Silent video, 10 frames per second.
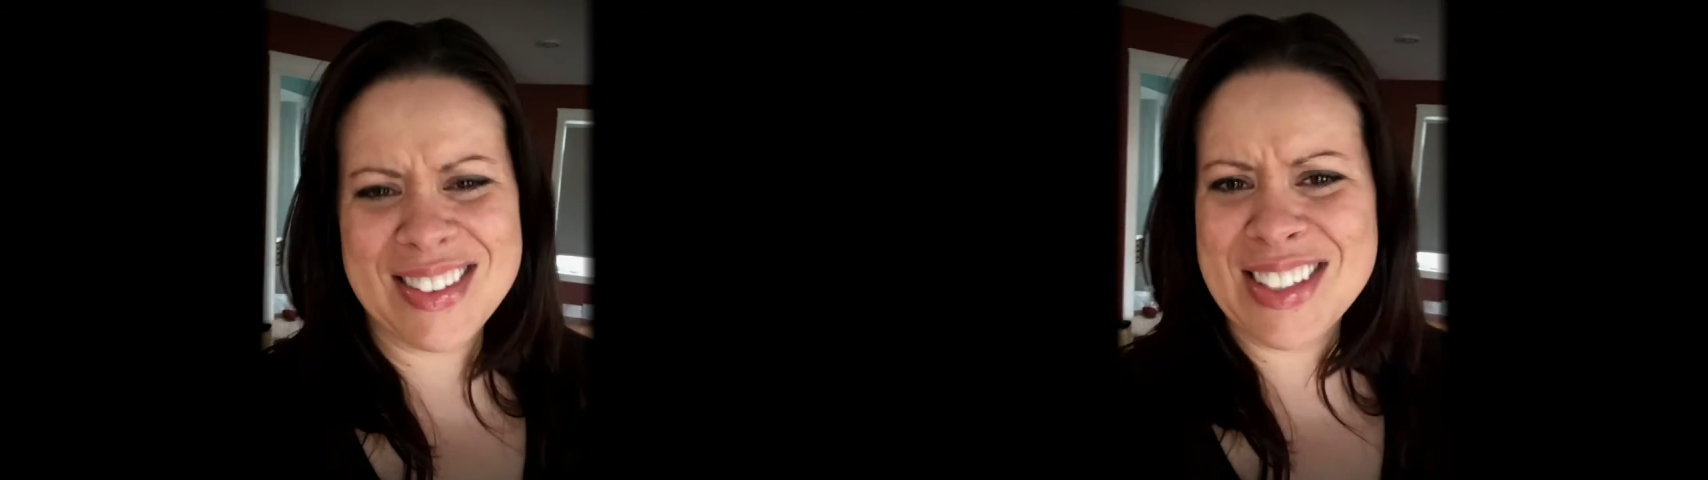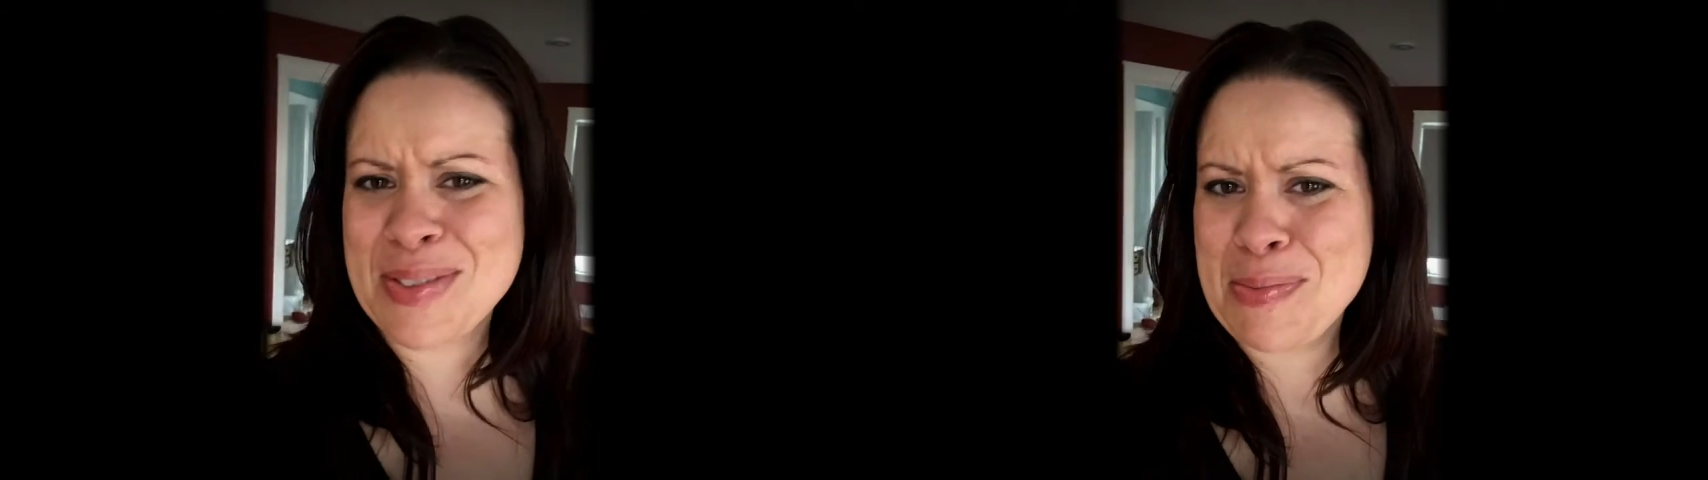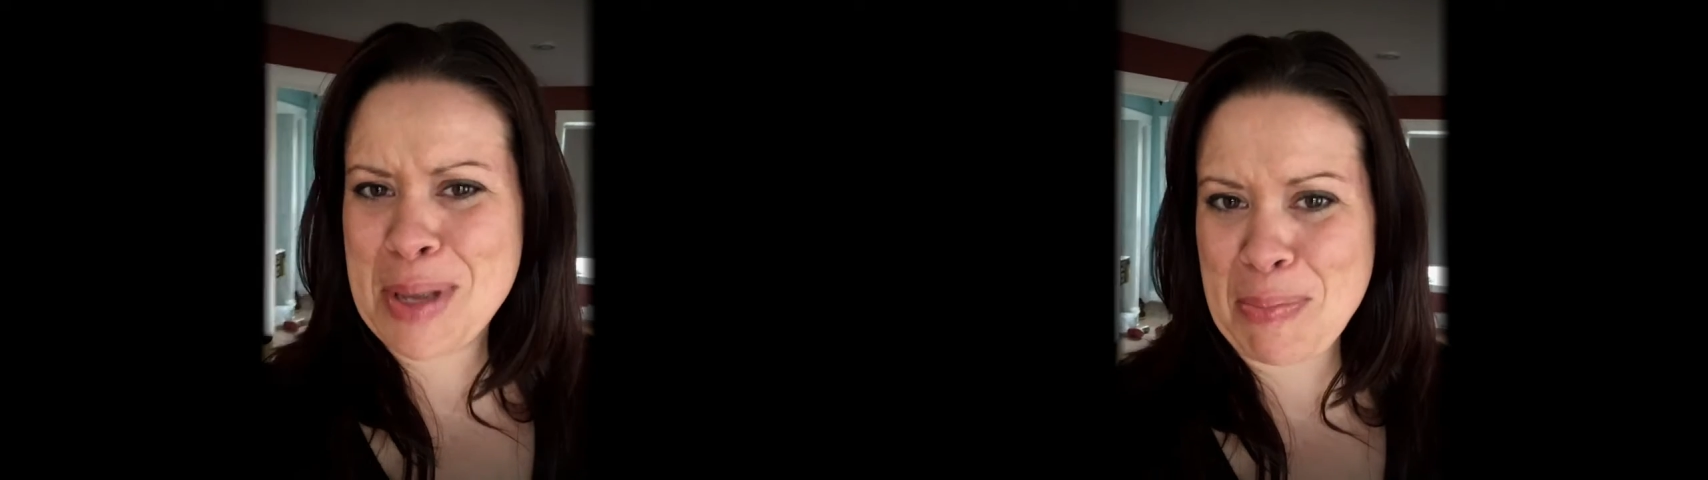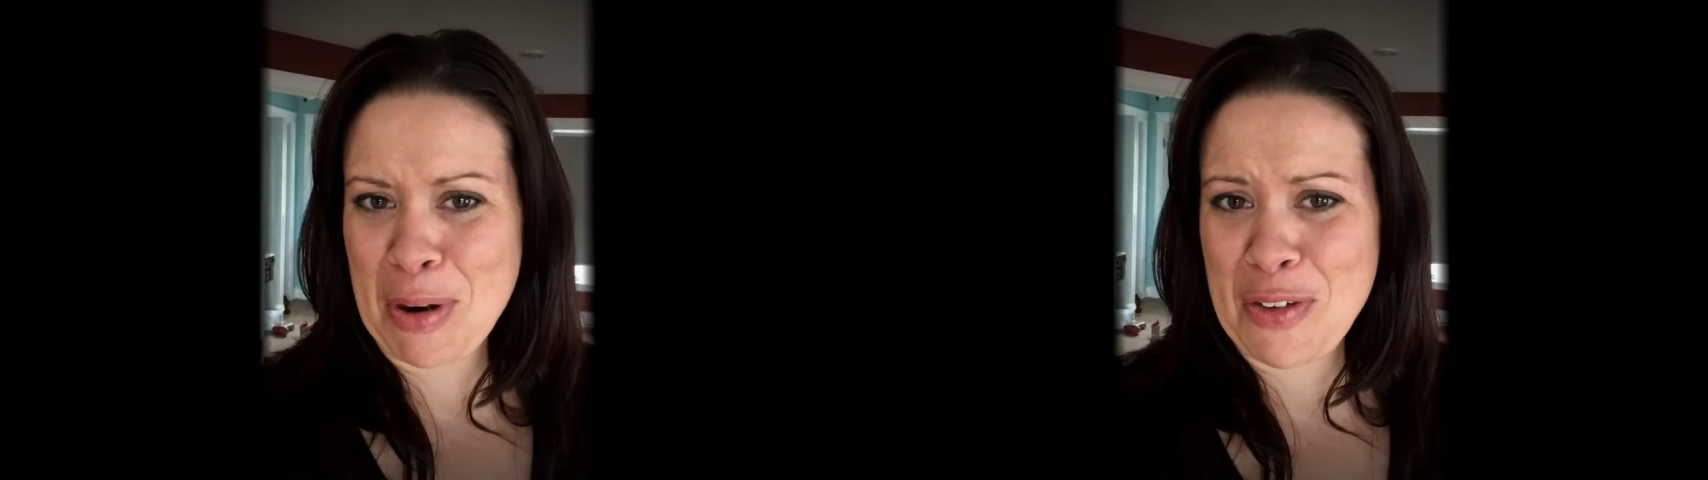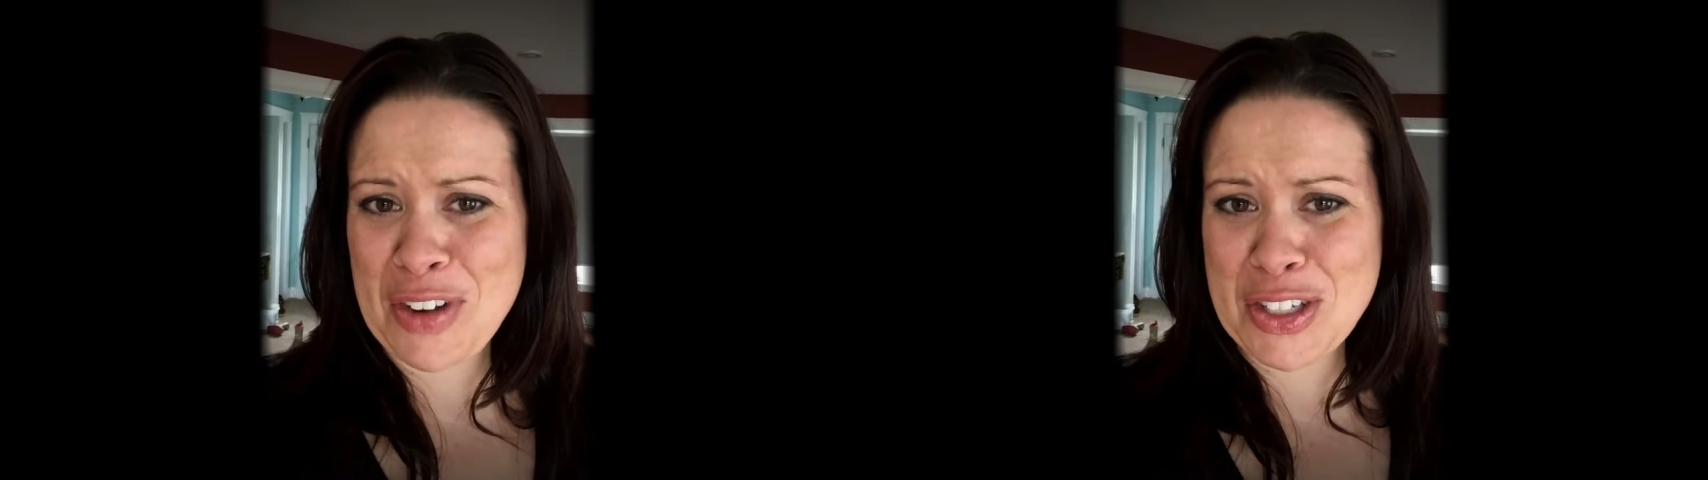this would be a
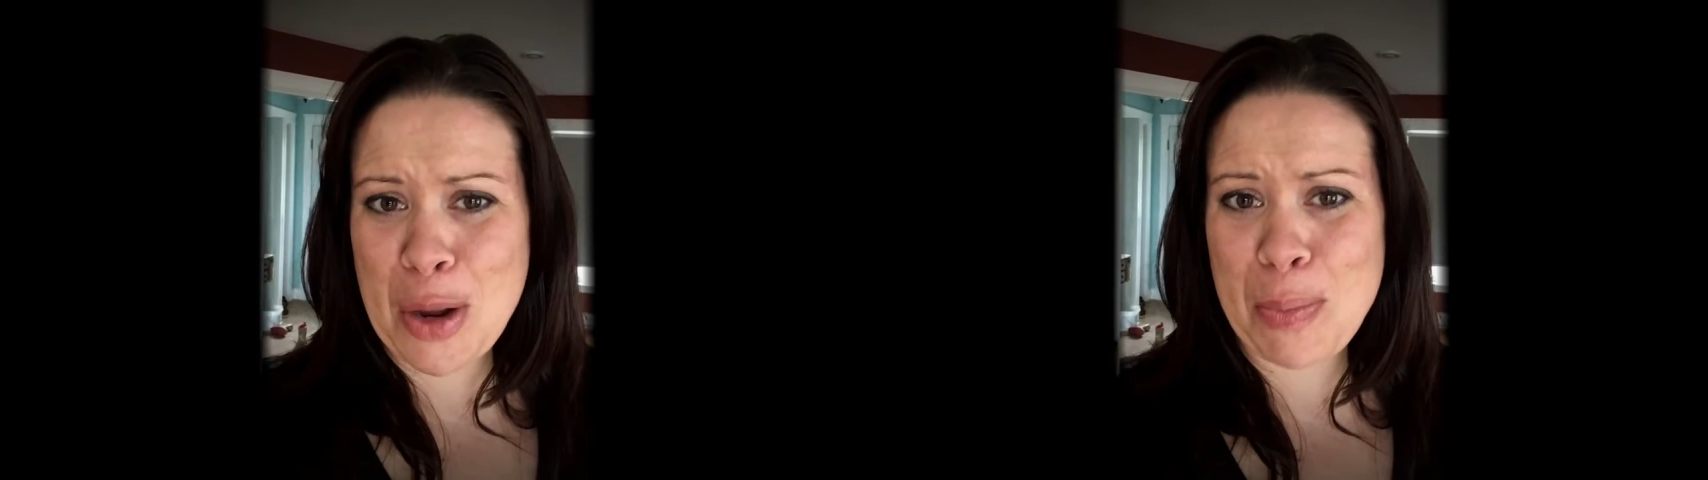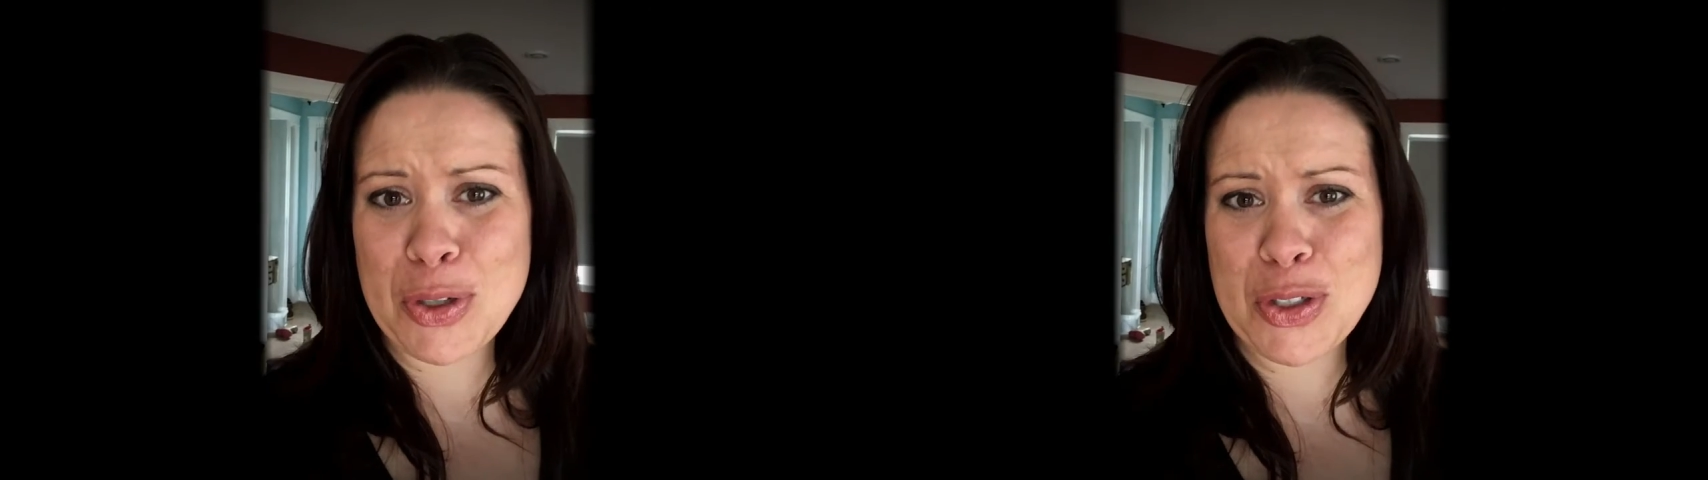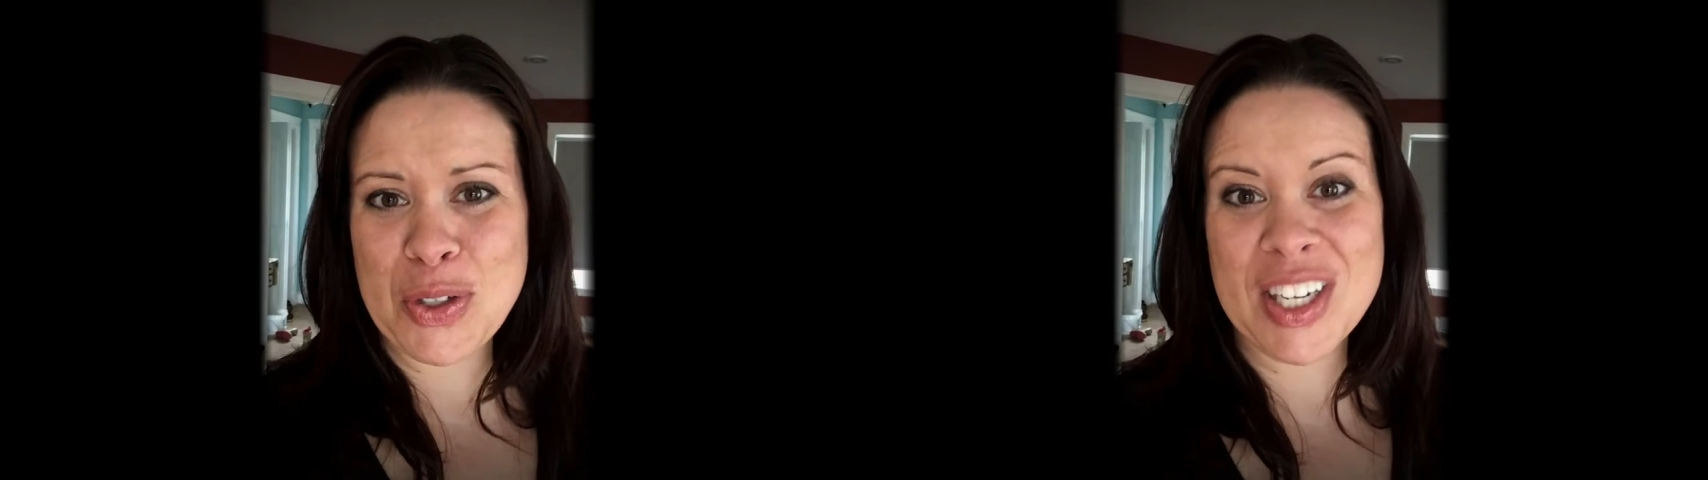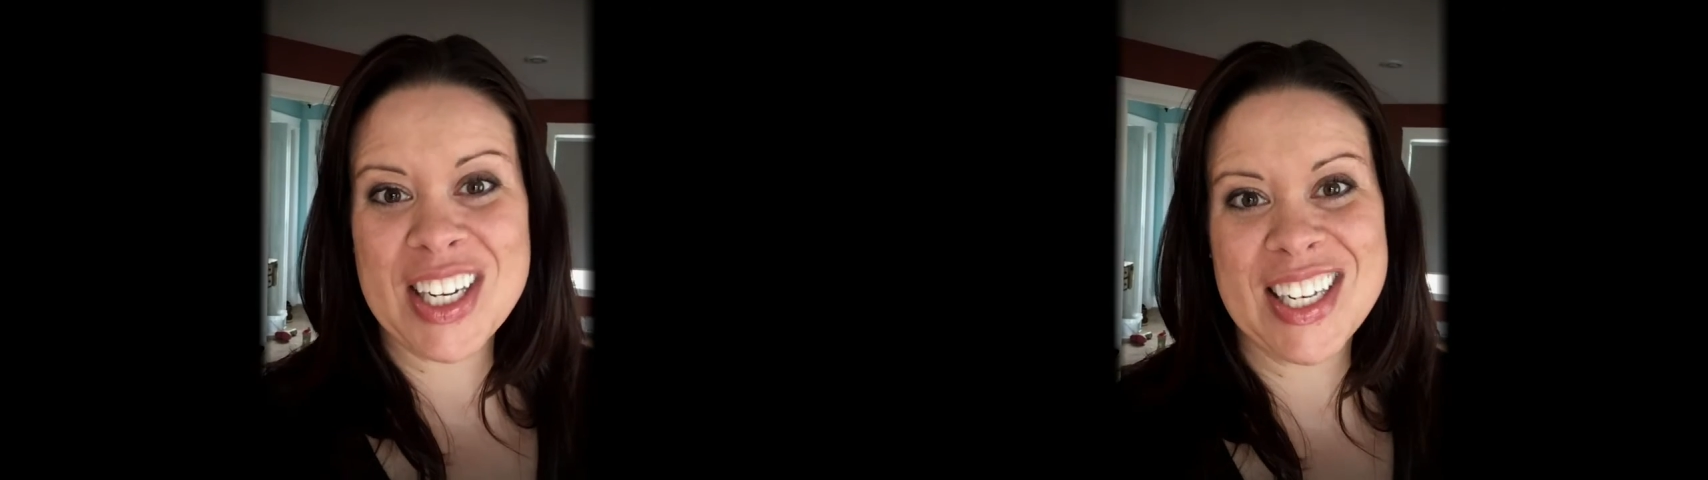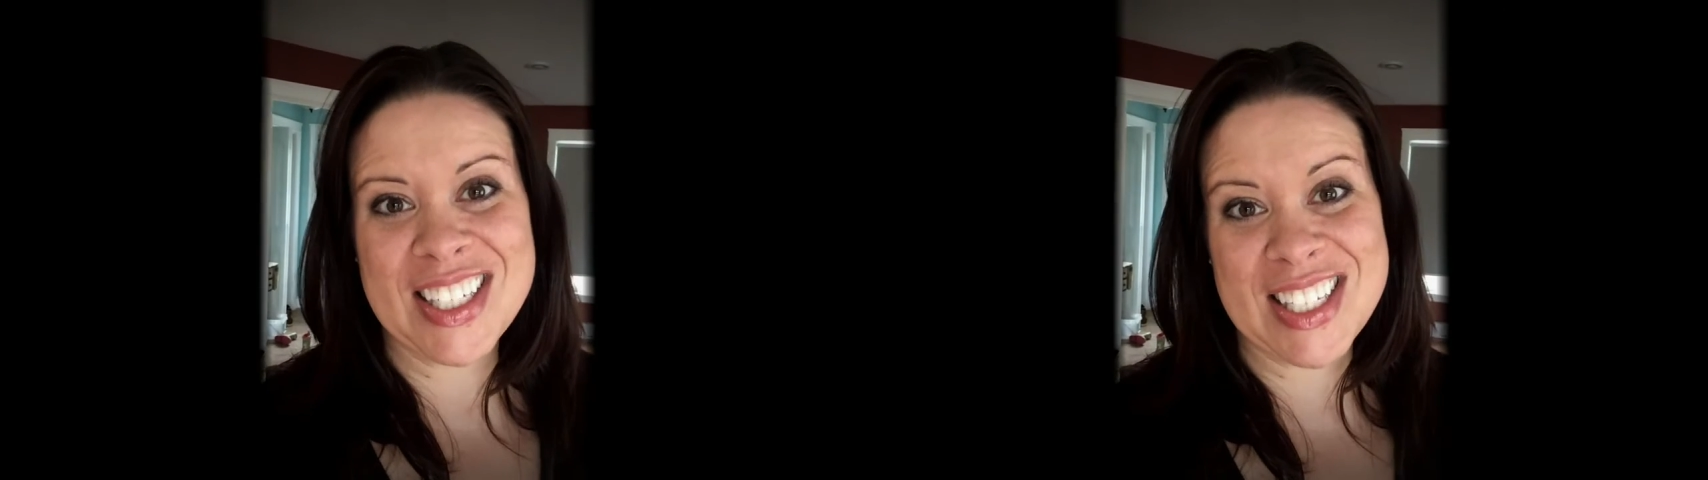perfect opportunity to